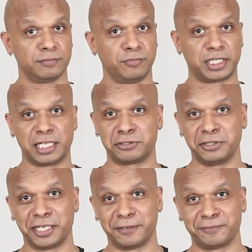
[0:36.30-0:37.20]
what else
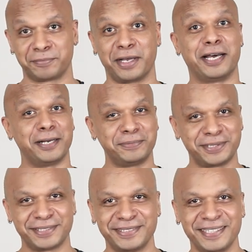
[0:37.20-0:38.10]
we have?
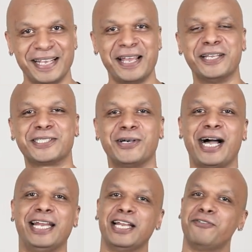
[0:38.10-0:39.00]
Arabs. So
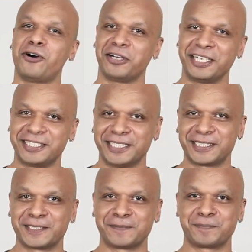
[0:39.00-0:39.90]
I love all
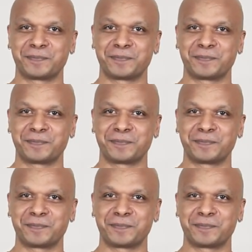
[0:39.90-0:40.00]
races.